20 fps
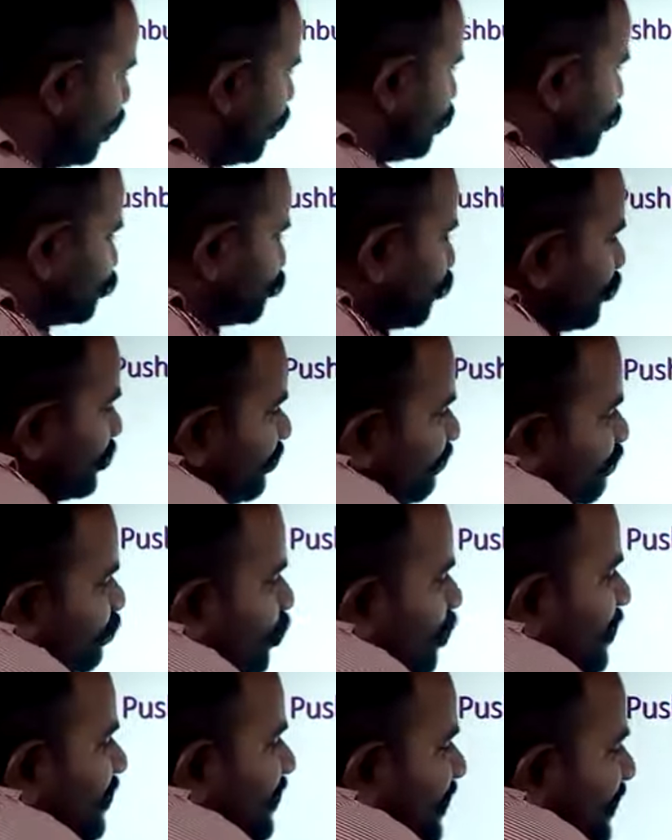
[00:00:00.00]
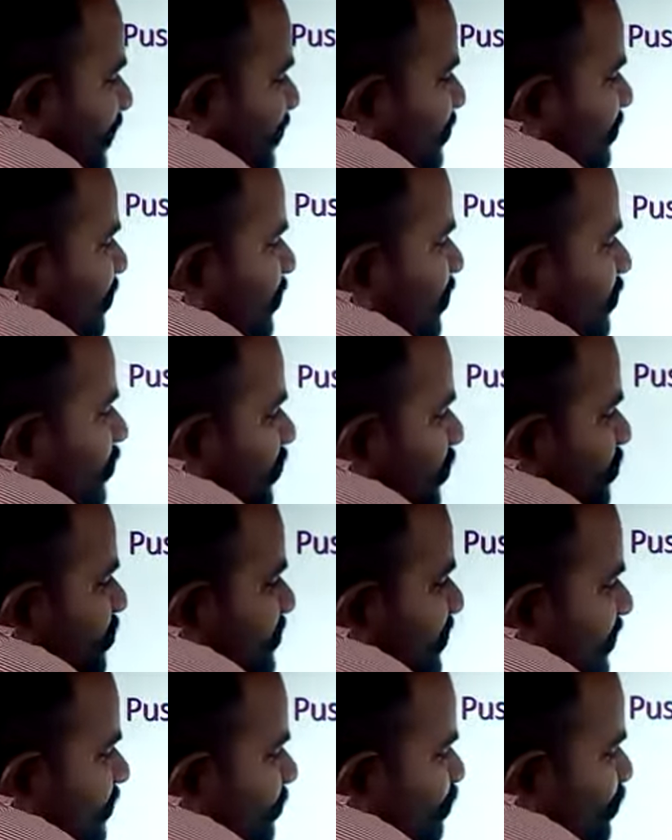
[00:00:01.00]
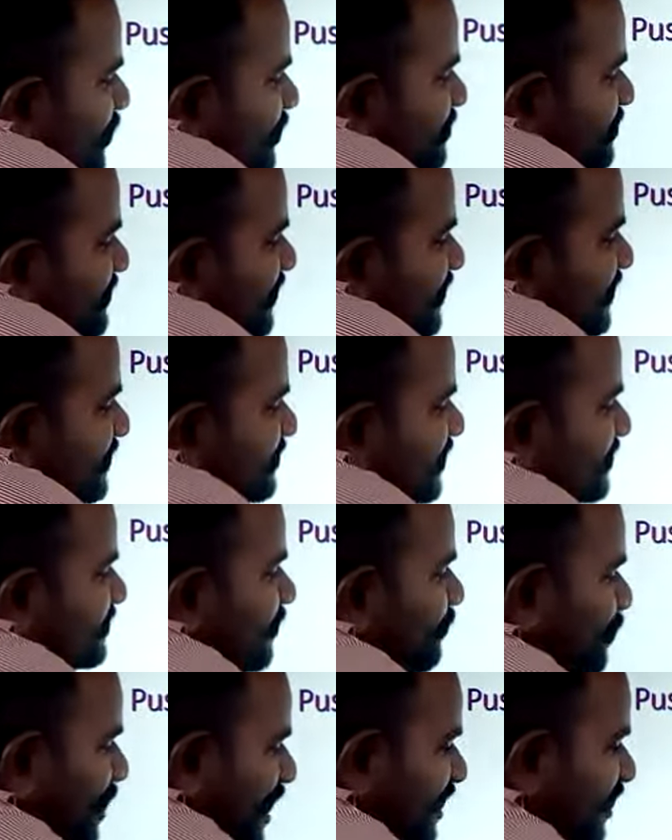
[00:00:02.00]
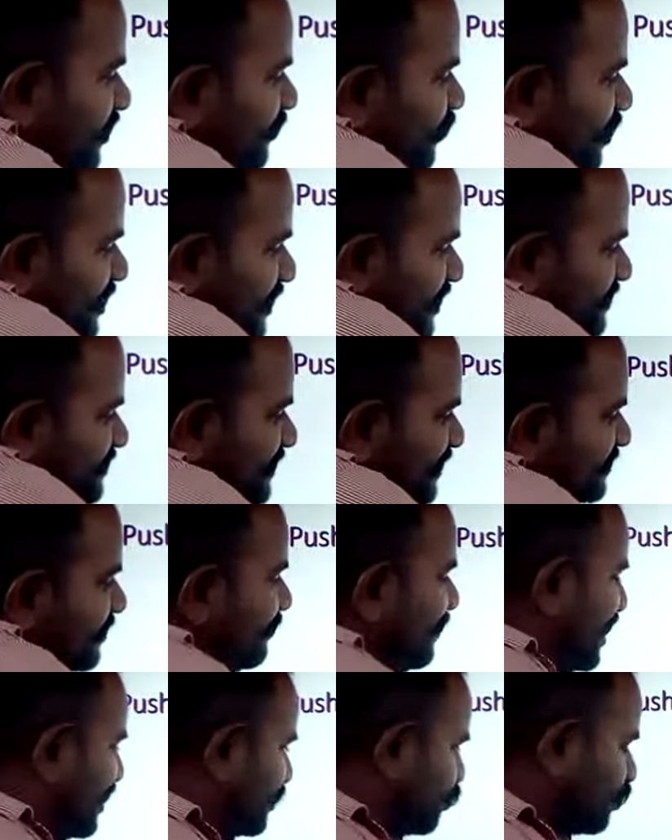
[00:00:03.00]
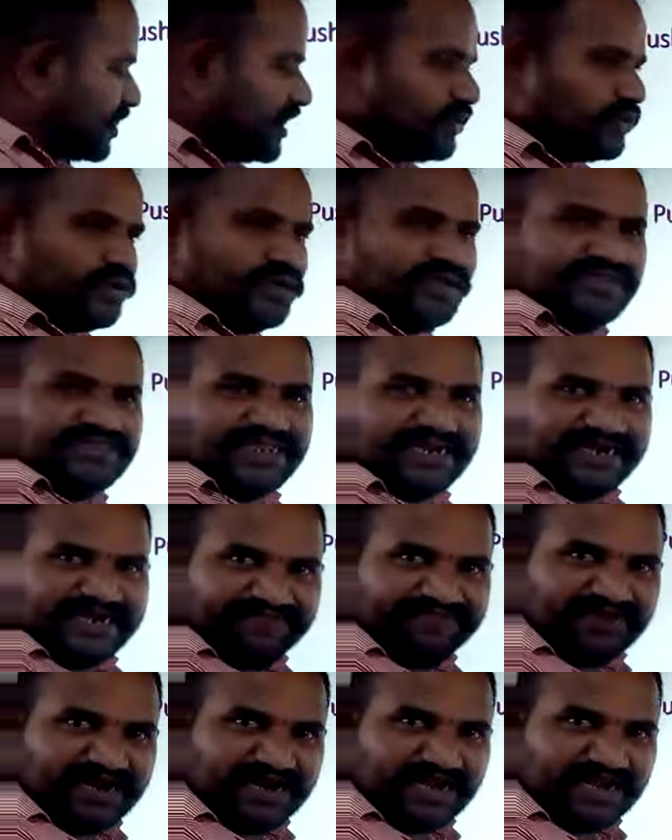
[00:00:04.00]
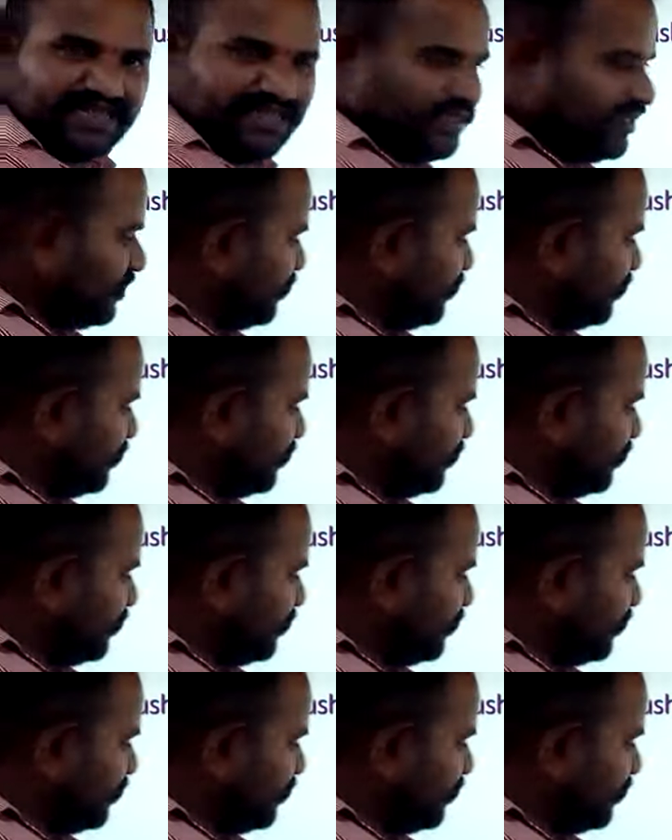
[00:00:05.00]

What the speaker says: So if you are reading this pin status as the binary 1 inside the microcontroller, then definitely